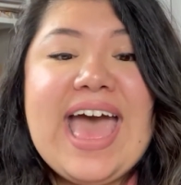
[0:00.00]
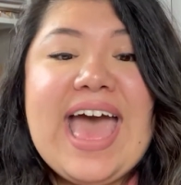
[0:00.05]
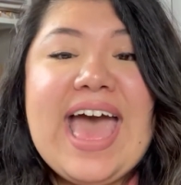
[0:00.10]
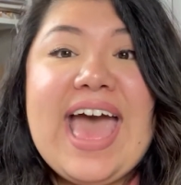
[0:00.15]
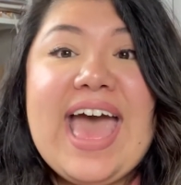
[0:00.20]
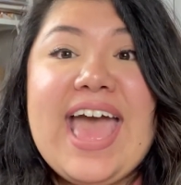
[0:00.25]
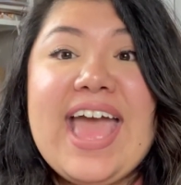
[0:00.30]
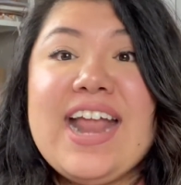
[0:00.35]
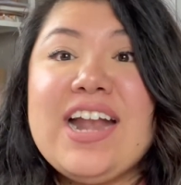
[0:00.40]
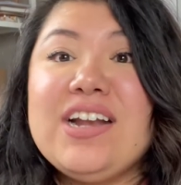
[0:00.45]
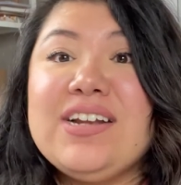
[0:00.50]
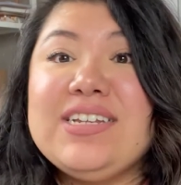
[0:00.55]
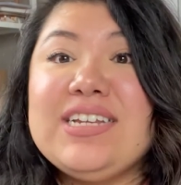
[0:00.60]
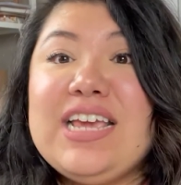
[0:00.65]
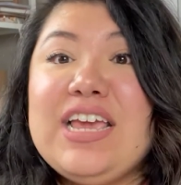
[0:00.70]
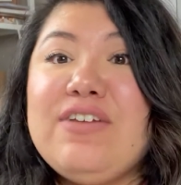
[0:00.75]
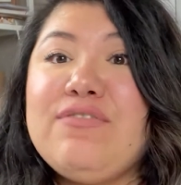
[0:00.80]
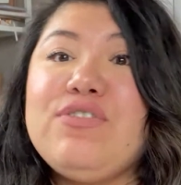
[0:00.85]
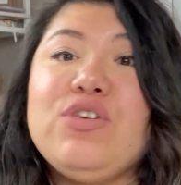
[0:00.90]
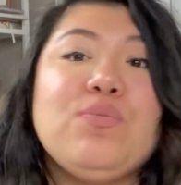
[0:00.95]

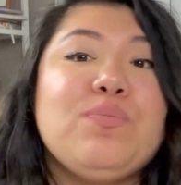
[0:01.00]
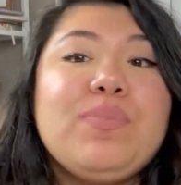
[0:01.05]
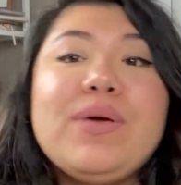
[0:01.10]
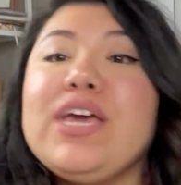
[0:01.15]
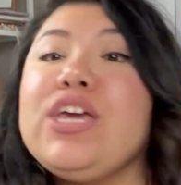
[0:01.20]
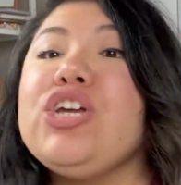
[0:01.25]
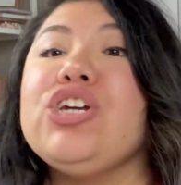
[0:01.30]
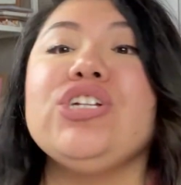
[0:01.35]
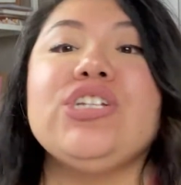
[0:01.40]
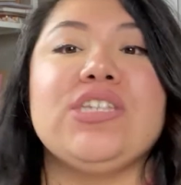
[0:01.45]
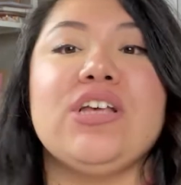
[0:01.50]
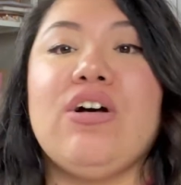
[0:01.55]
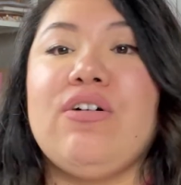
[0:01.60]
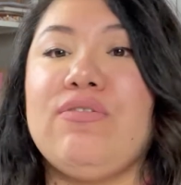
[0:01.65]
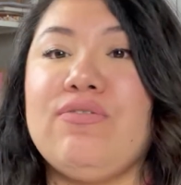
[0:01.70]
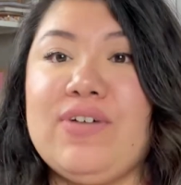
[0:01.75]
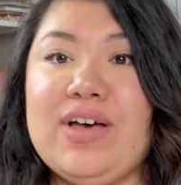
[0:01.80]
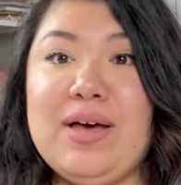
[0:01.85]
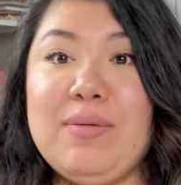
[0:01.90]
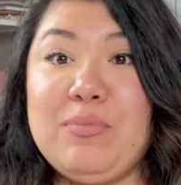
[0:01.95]
And if you pick
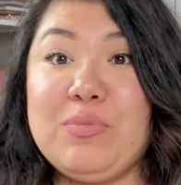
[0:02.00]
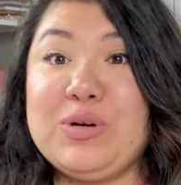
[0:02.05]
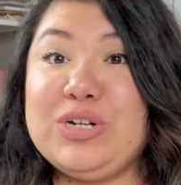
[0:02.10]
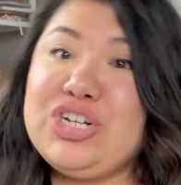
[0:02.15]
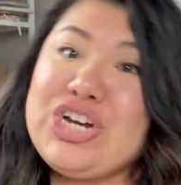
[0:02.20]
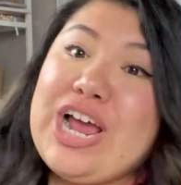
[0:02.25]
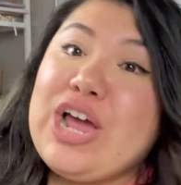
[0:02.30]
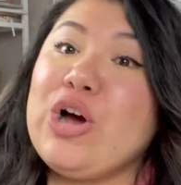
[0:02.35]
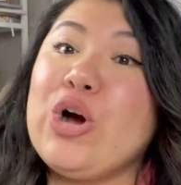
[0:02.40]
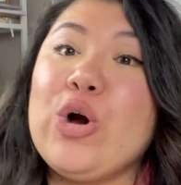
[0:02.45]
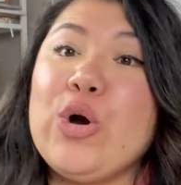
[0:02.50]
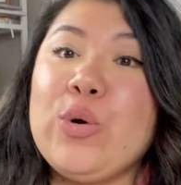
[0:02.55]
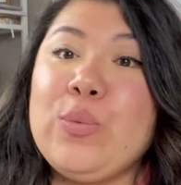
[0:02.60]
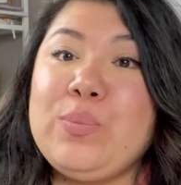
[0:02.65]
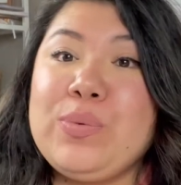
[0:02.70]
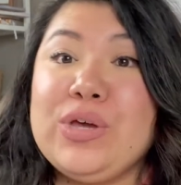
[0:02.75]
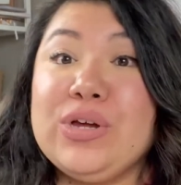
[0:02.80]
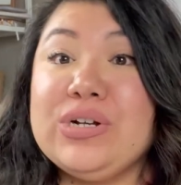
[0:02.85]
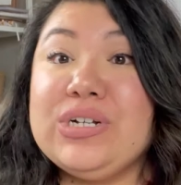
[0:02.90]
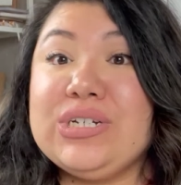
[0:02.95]
yourself up, which I
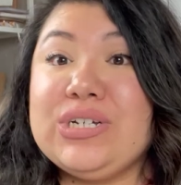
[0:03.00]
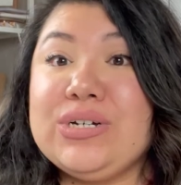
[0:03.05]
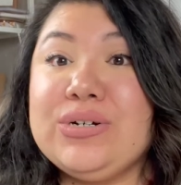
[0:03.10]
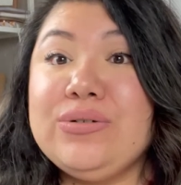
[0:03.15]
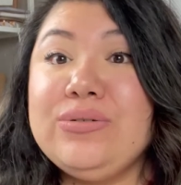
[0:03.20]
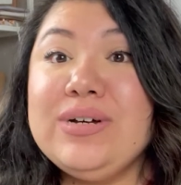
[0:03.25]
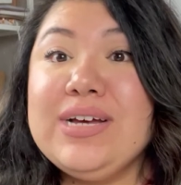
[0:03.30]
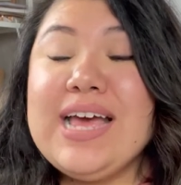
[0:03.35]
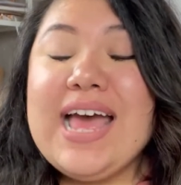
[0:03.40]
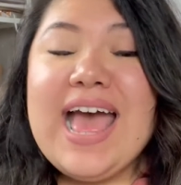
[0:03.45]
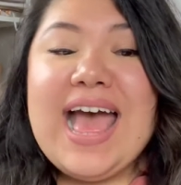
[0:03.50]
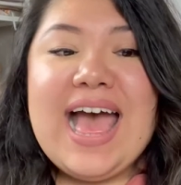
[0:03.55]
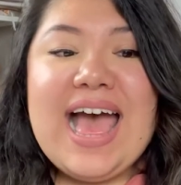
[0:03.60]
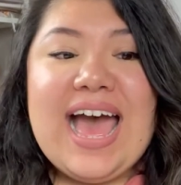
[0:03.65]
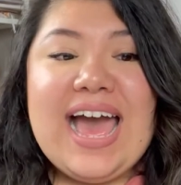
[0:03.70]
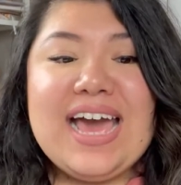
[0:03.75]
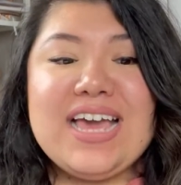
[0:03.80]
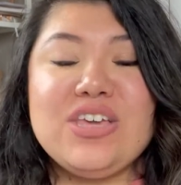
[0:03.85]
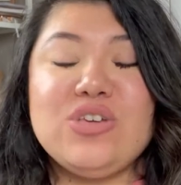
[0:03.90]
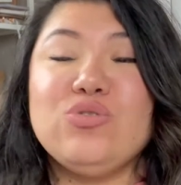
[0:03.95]
hope you do,
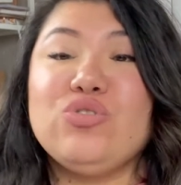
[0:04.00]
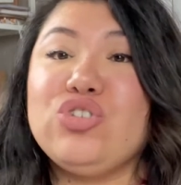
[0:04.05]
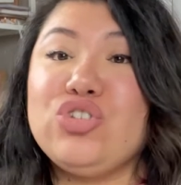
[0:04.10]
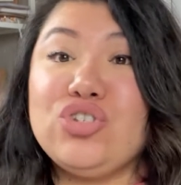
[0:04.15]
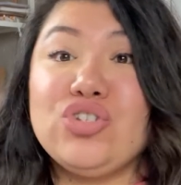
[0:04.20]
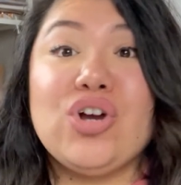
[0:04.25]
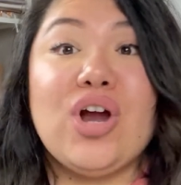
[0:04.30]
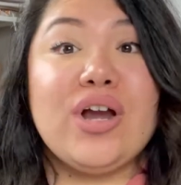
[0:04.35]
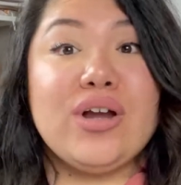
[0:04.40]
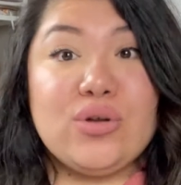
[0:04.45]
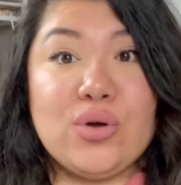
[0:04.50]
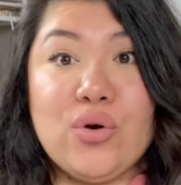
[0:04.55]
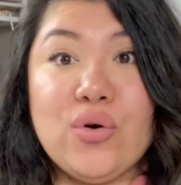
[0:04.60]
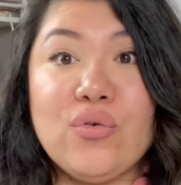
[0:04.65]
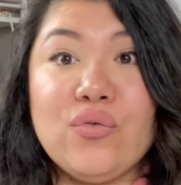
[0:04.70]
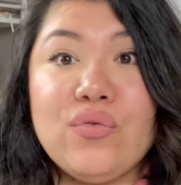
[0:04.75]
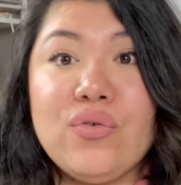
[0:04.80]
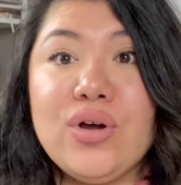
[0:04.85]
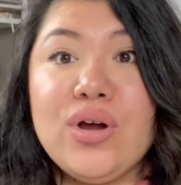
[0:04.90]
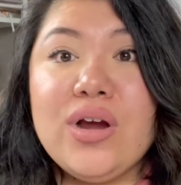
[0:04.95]
and you start
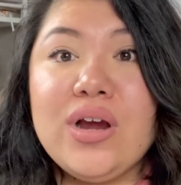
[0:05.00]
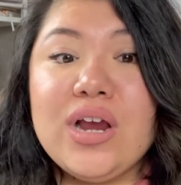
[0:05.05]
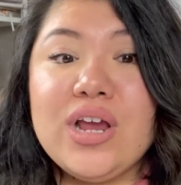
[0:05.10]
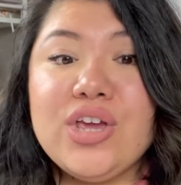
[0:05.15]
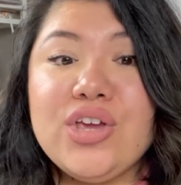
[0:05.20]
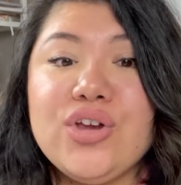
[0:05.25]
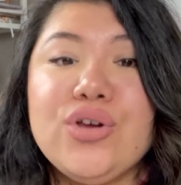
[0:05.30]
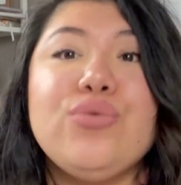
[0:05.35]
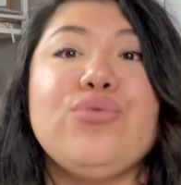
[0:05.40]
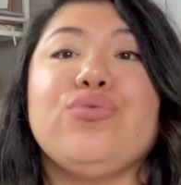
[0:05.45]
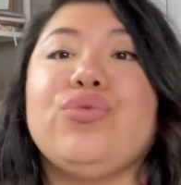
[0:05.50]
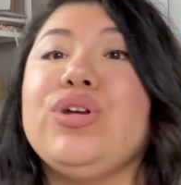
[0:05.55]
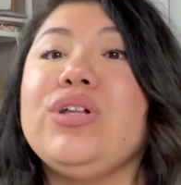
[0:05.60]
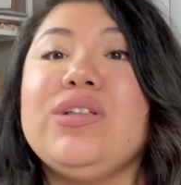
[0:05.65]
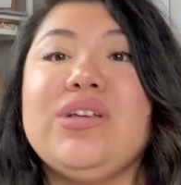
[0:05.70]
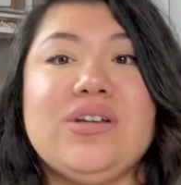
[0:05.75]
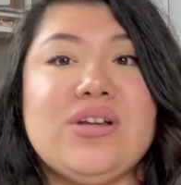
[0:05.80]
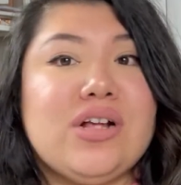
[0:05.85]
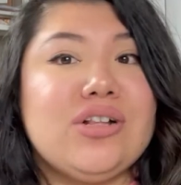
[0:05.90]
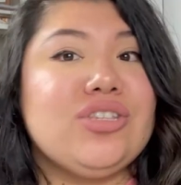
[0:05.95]
over, you're
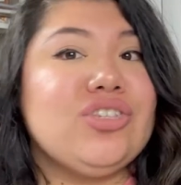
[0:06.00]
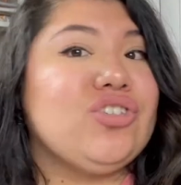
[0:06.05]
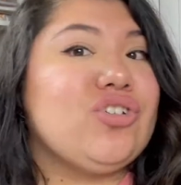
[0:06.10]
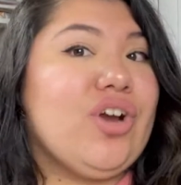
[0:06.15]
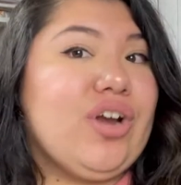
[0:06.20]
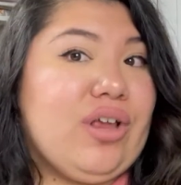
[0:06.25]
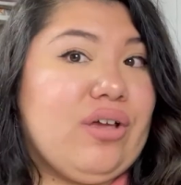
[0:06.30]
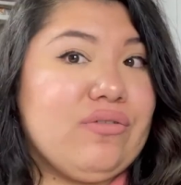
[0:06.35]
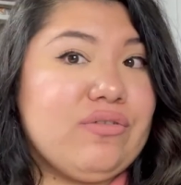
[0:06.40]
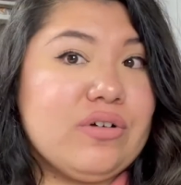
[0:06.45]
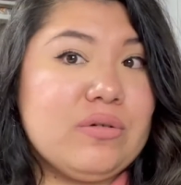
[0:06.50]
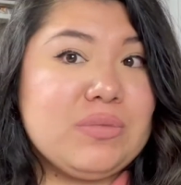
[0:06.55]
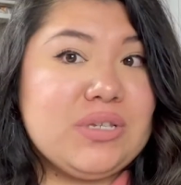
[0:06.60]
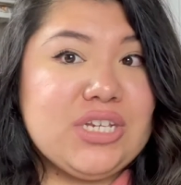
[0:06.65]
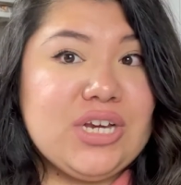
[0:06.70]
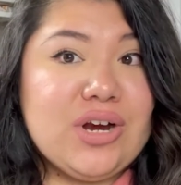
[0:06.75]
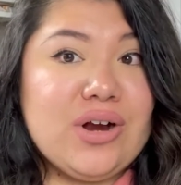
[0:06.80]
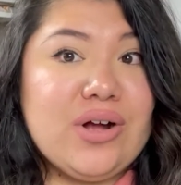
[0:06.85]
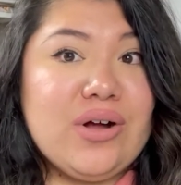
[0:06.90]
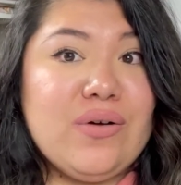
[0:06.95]
really not starting from
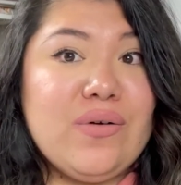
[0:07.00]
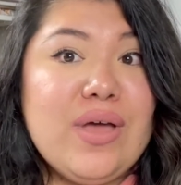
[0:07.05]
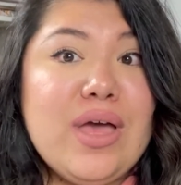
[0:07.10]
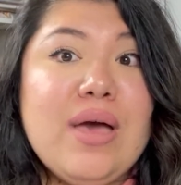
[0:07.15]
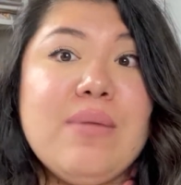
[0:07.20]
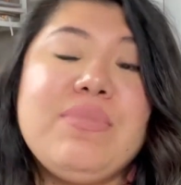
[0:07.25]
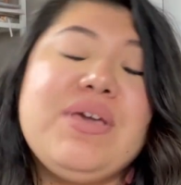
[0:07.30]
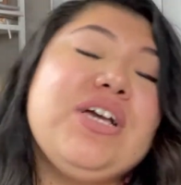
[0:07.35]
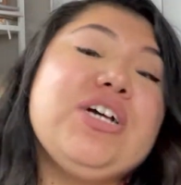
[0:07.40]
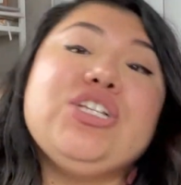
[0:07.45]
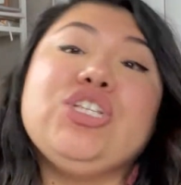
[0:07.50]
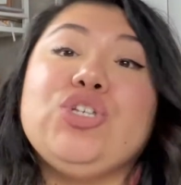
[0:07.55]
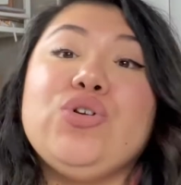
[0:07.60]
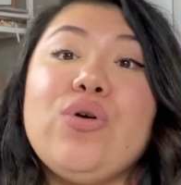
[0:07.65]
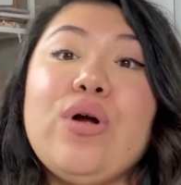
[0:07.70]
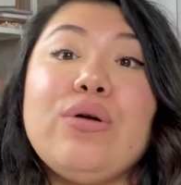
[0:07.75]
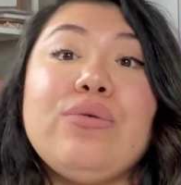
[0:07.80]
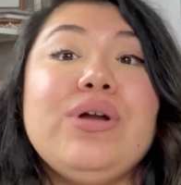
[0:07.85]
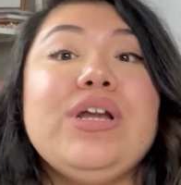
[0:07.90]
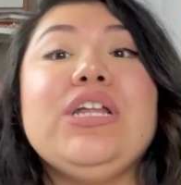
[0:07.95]
zero, because
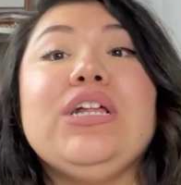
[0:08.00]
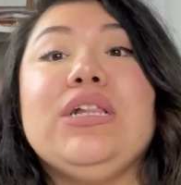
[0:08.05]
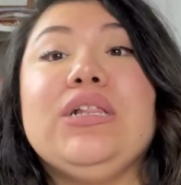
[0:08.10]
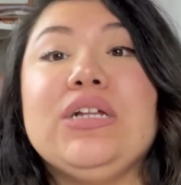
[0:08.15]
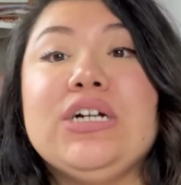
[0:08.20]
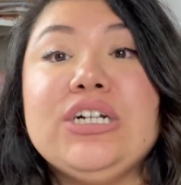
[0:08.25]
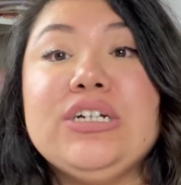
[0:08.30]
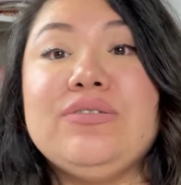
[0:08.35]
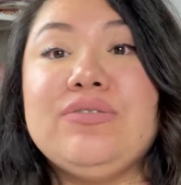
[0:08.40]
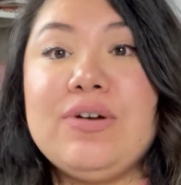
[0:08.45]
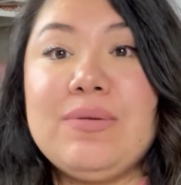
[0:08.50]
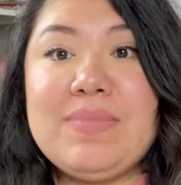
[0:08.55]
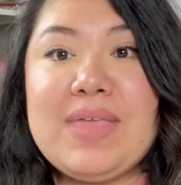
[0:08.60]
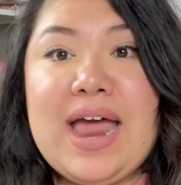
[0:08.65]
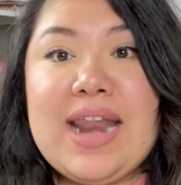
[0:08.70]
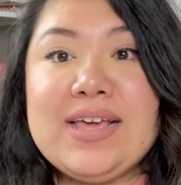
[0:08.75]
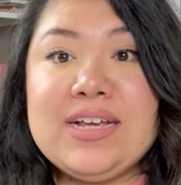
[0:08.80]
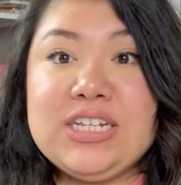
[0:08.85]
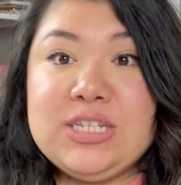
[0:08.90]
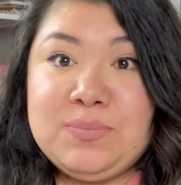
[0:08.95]
you already learned from
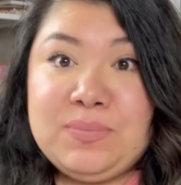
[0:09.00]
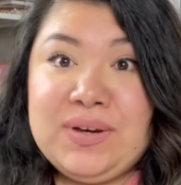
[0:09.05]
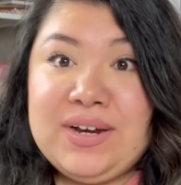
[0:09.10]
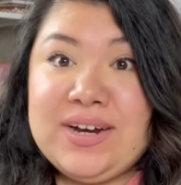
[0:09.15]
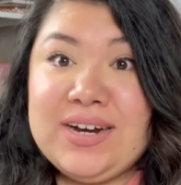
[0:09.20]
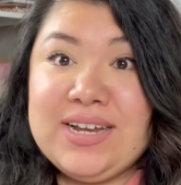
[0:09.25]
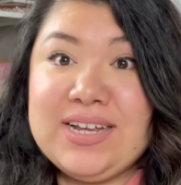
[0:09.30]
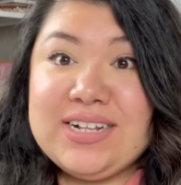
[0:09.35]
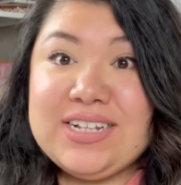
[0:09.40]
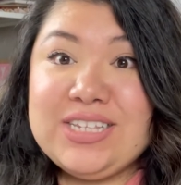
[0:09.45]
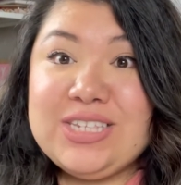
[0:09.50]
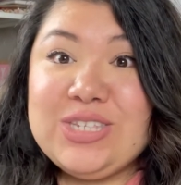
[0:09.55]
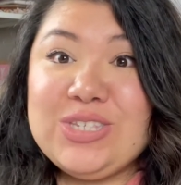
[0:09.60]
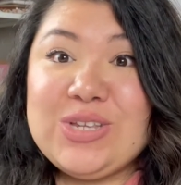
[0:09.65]
that experience.